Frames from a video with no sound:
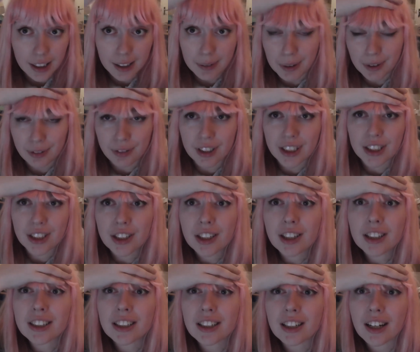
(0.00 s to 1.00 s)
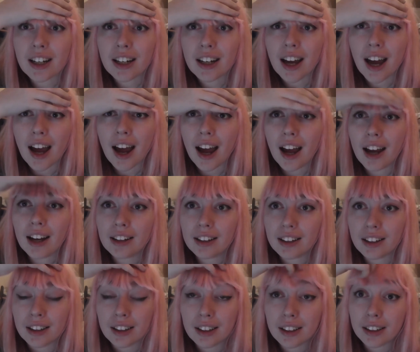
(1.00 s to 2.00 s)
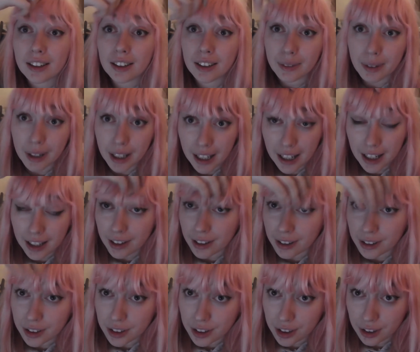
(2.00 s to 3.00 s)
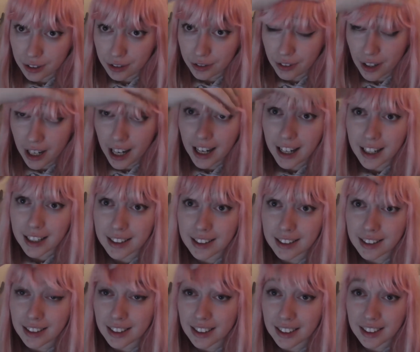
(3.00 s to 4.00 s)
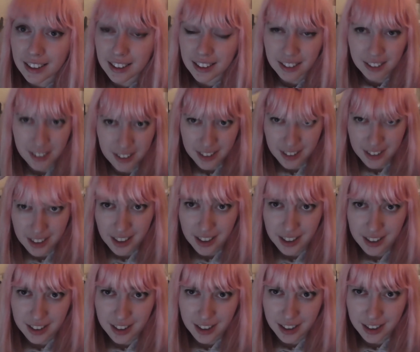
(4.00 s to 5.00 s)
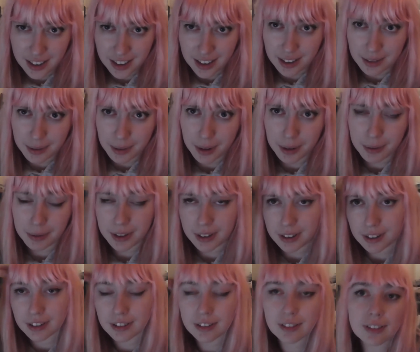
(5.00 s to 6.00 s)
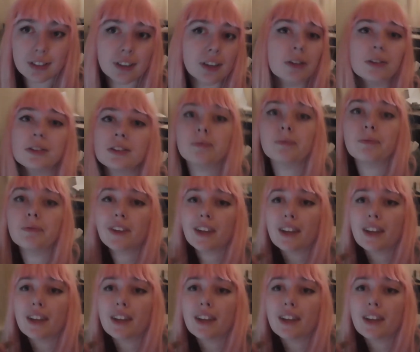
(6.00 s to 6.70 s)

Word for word: See my fringe cutting again. My hair grows too fast and it looks like dirty at the moment. Gross.